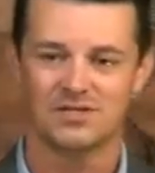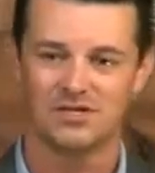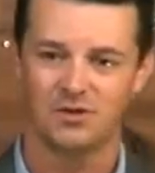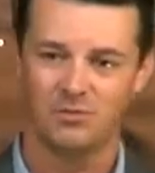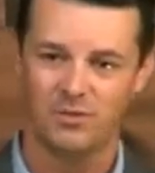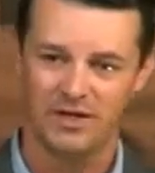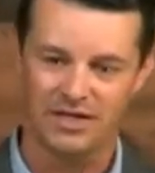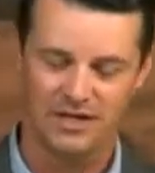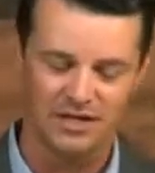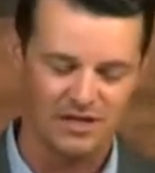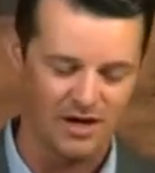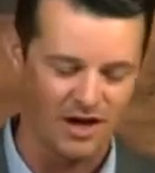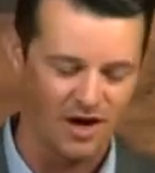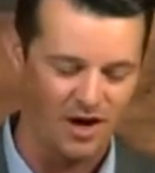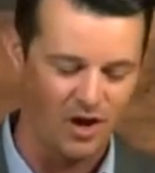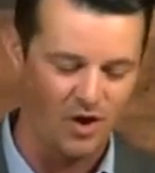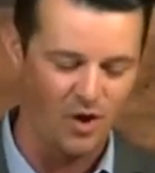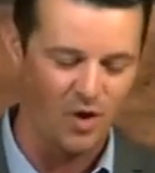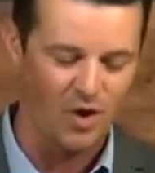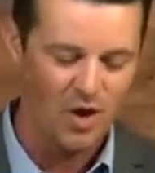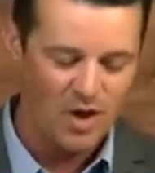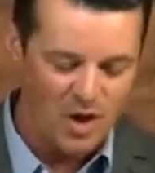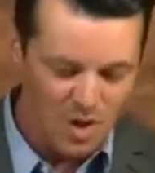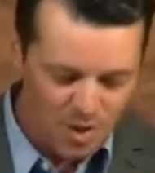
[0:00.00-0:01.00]
So we
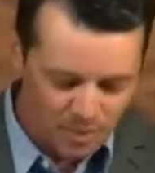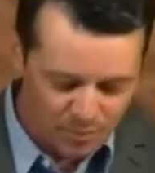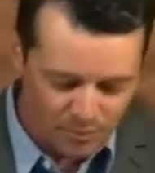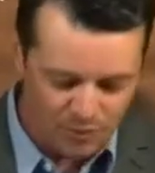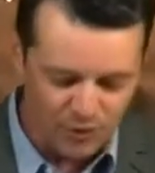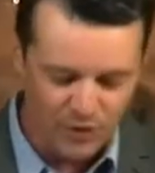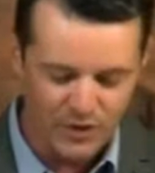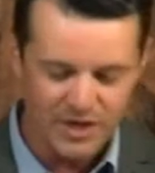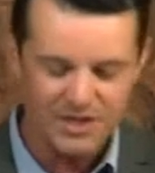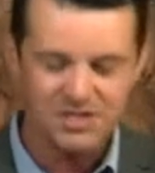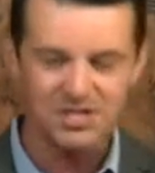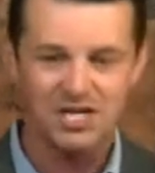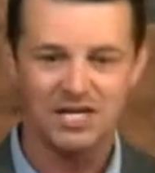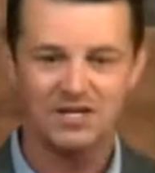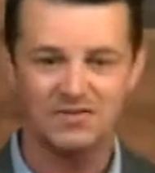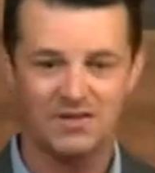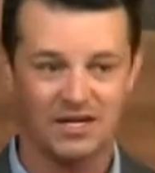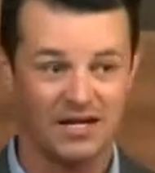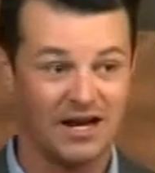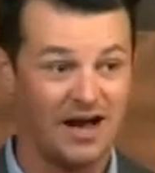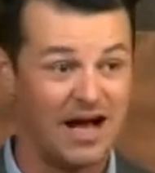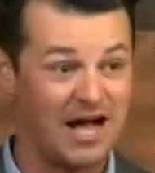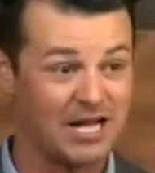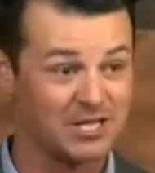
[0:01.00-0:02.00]
go preaching
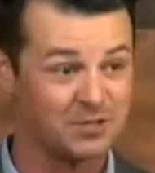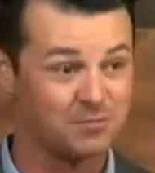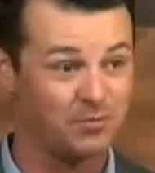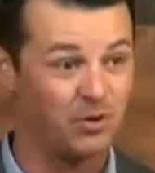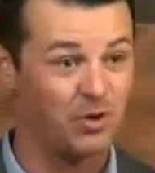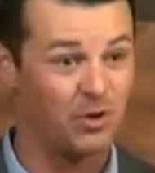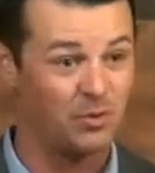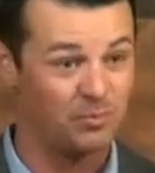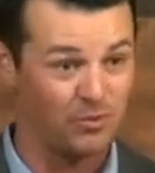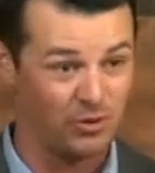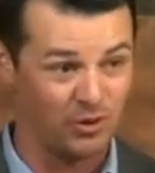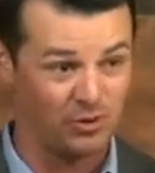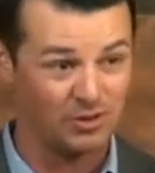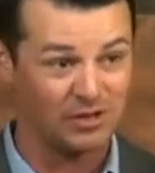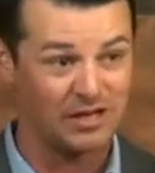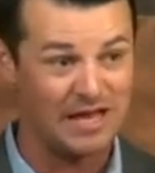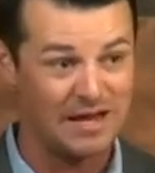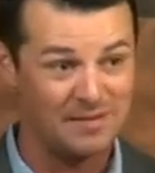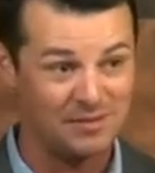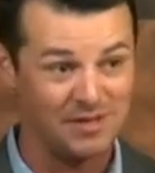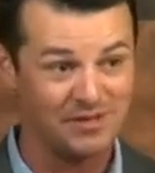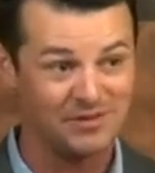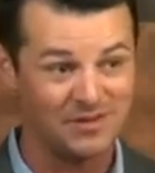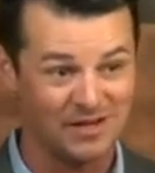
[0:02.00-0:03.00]
the gospel,
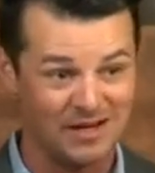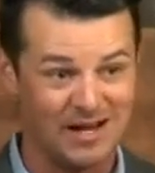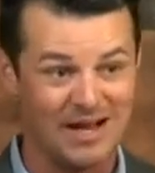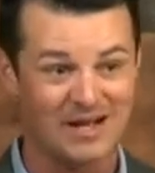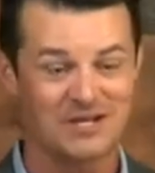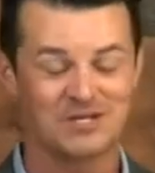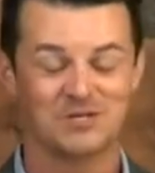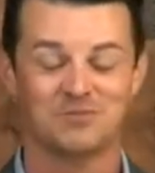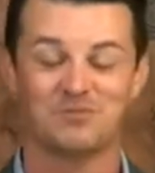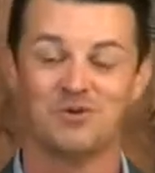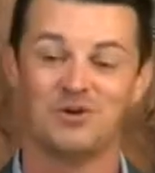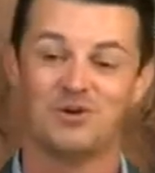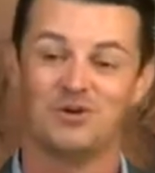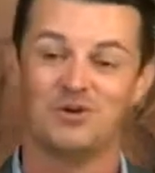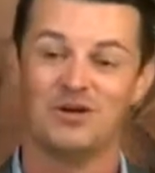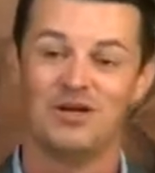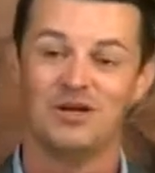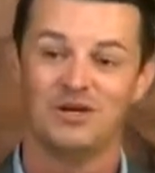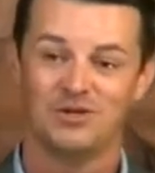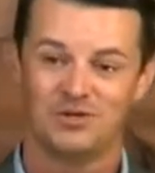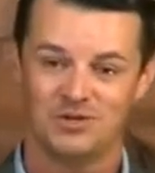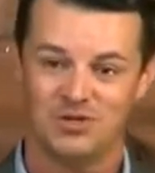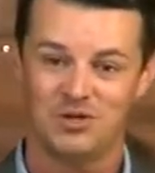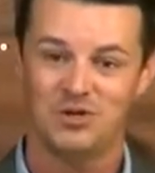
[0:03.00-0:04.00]
proclaiming the gospel
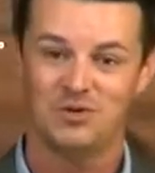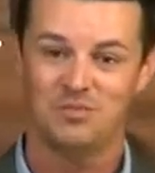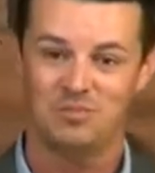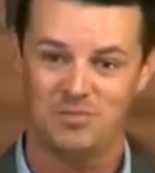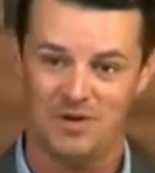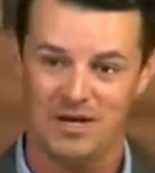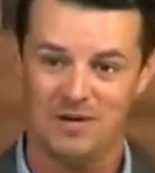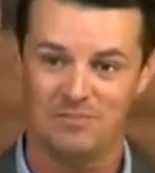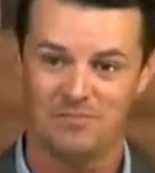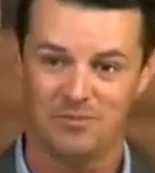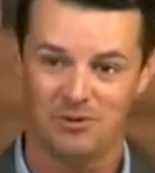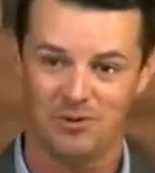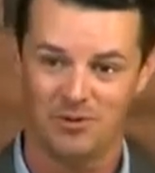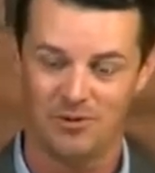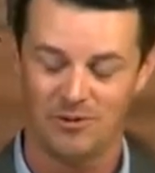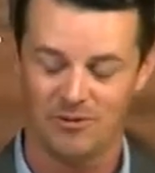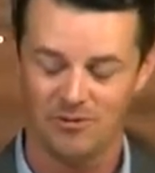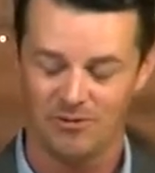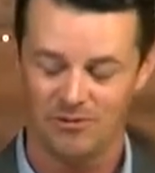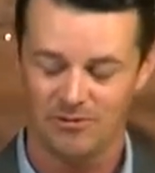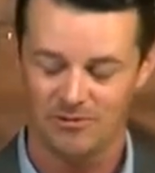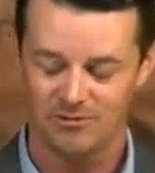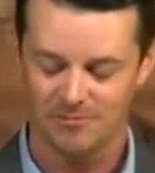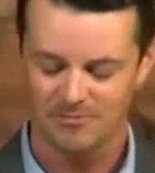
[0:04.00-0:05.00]
to
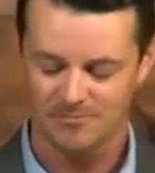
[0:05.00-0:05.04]
people.